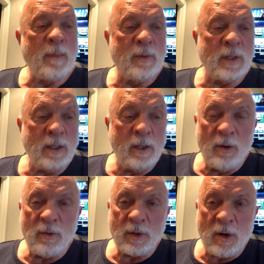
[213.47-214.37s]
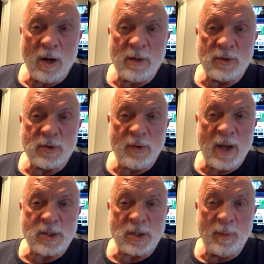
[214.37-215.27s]
But, you know, the Cardinals are
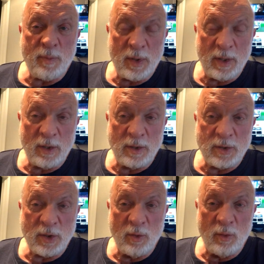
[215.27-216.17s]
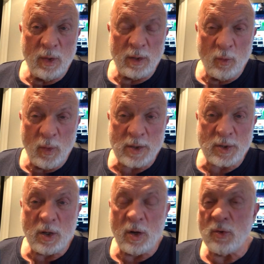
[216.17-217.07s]
actually pretty good, too. On the
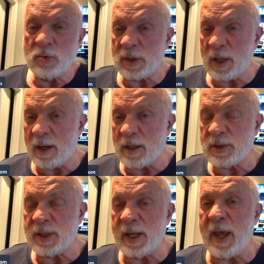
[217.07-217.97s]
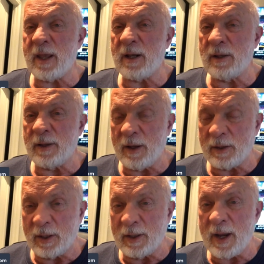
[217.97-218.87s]
West Coast, they got Seattle, they
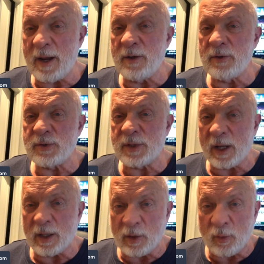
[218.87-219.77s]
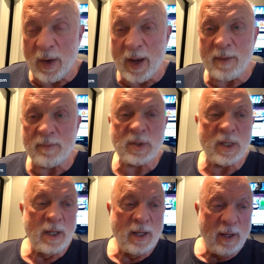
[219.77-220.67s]
got the Niners, they got the
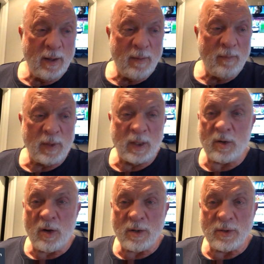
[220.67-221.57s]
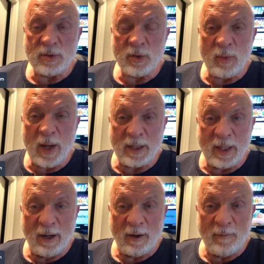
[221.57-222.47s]
Rams. But the Cardinals are right
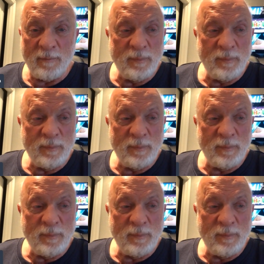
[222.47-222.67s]
there.